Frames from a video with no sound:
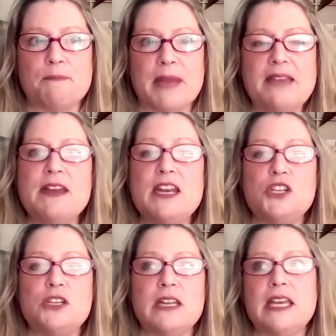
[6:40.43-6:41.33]
even
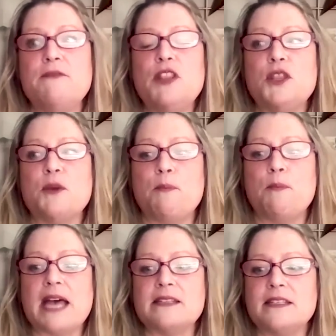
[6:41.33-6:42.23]
the
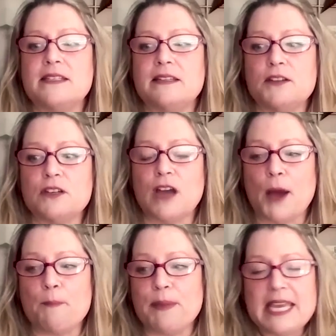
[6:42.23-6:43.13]
best
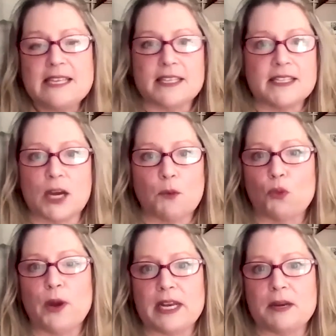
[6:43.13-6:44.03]
pieces that were
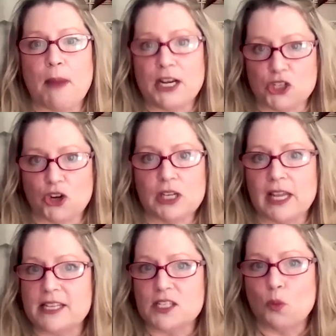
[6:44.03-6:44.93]
written by
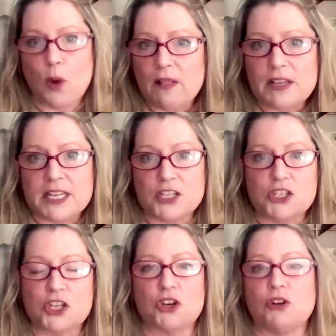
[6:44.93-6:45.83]
journalists,
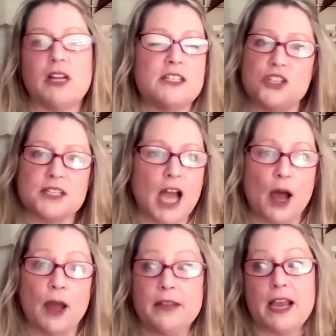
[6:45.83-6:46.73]
well-intentioned journalists,
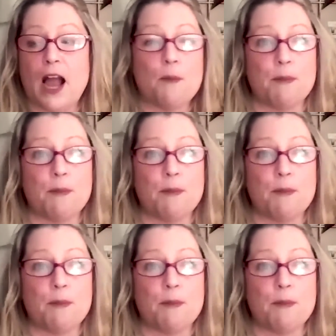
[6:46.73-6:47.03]
they got